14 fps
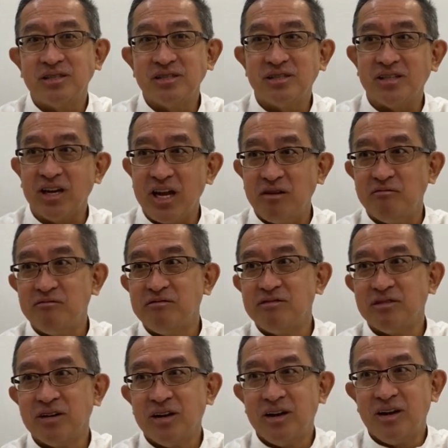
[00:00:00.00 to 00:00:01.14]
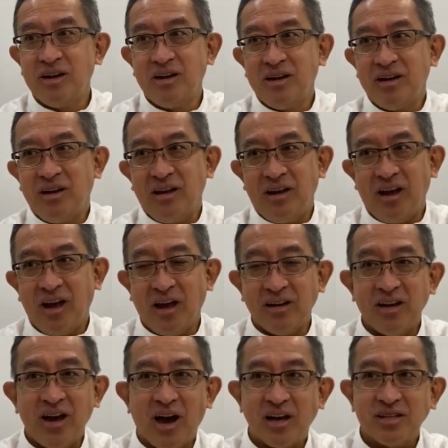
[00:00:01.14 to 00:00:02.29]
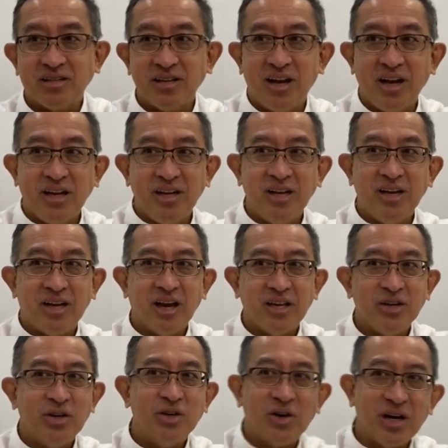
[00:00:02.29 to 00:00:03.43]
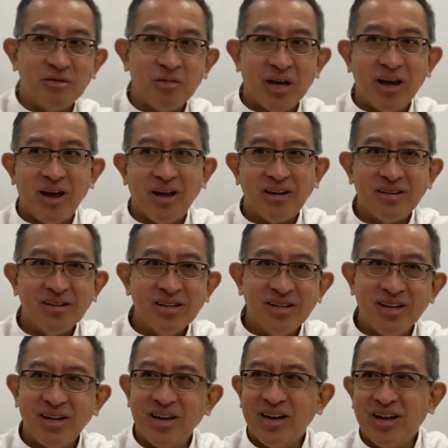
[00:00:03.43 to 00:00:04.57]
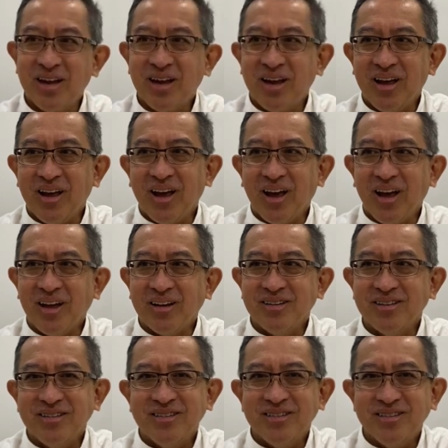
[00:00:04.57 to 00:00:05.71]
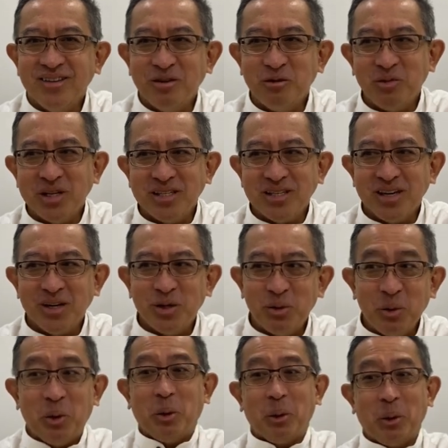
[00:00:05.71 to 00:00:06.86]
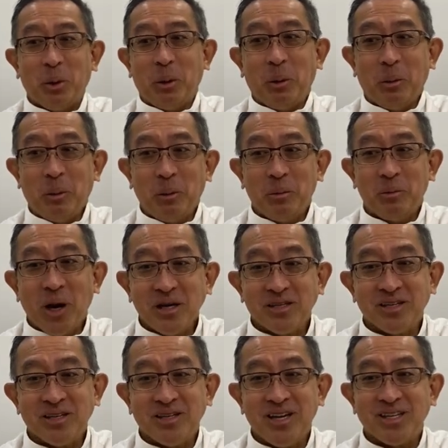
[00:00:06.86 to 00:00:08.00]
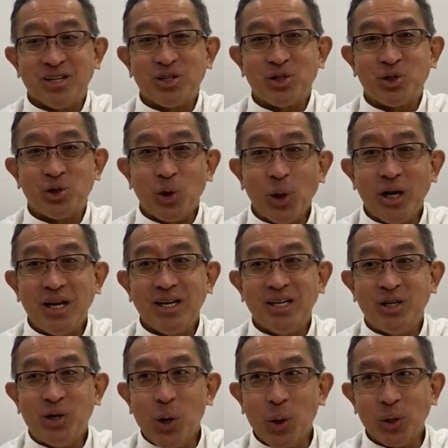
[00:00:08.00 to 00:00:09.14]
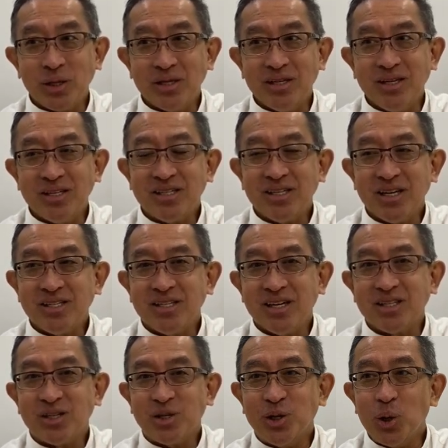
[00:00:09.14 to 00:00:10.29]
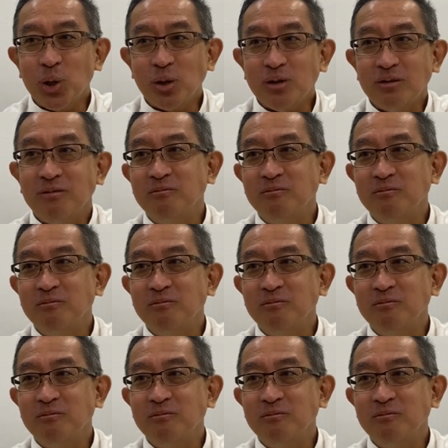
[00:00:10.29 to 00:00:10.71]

sleeve and he asked the lady, "Can you look at my hand?" And the woman said, "Master, that's solid gold. It's not just gold